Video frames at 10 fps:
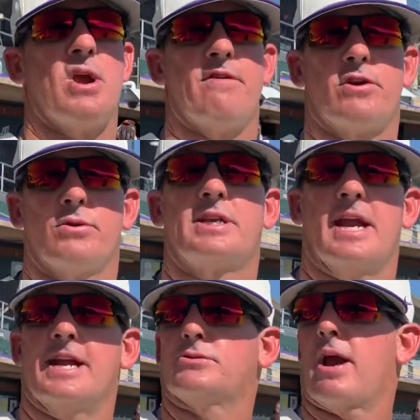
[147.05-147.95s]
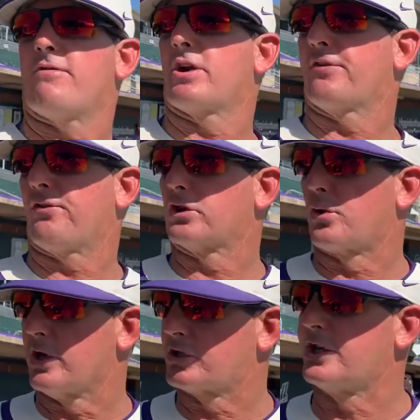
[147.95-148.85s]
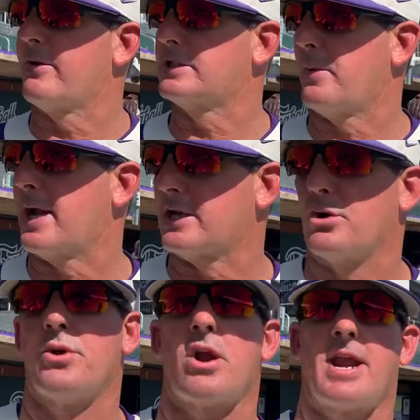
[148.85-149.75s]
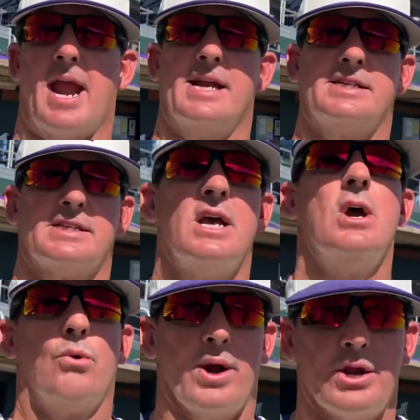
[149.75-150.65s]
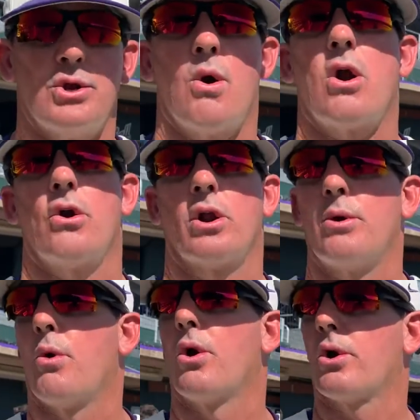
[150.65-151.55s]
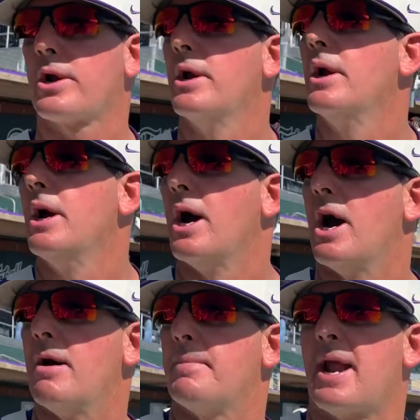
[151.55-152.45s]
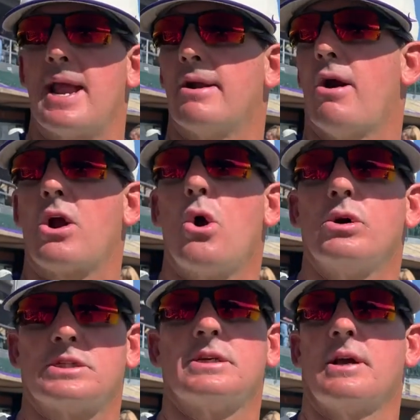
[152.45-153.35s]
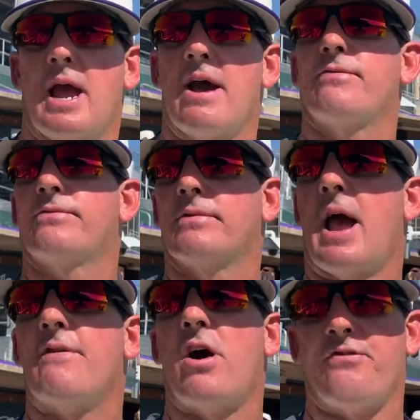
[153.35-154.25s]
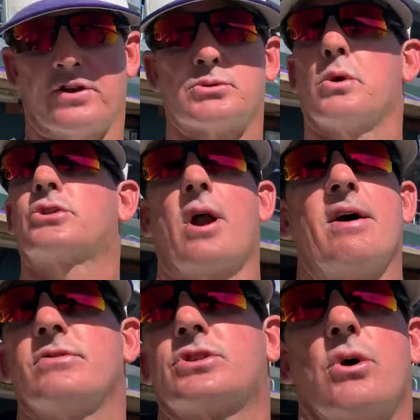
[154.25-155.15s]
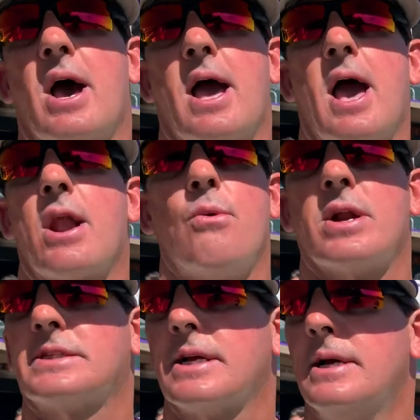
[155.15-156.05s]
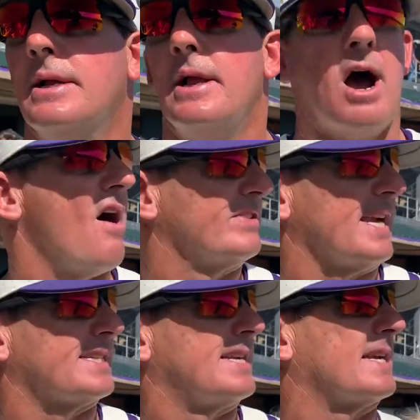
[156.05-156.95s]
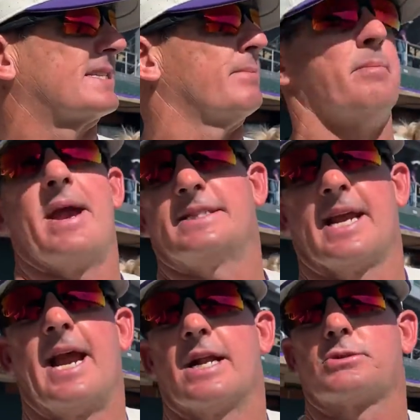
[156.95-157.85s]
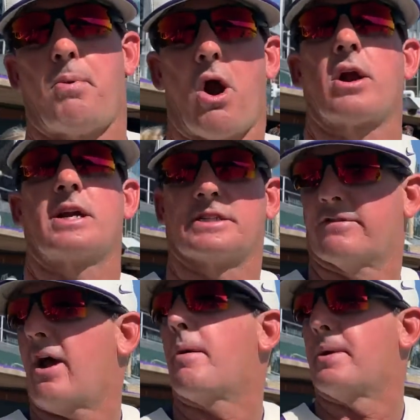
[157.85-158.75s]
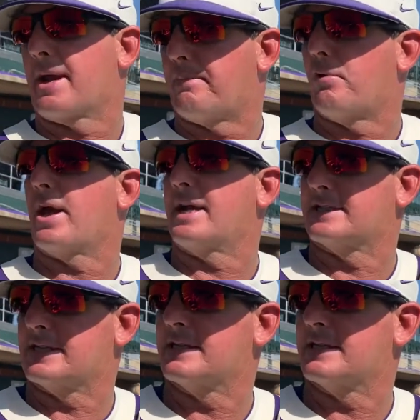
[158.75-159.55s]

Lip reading: You have your routines. We have our different drill series that we get to do in our cages. We can do our early work. Our goal is to have offense. We'll travel. So I don't want to obviously, it's not some amazing hitter's park because of how big it plays.